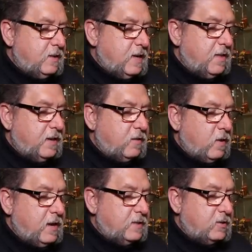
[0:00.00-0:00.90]
The other
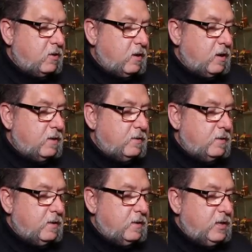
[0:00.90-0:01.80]
ingredients are uh,
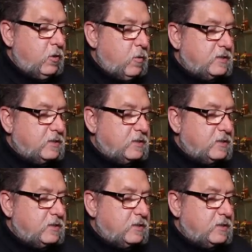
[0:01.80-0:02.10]
U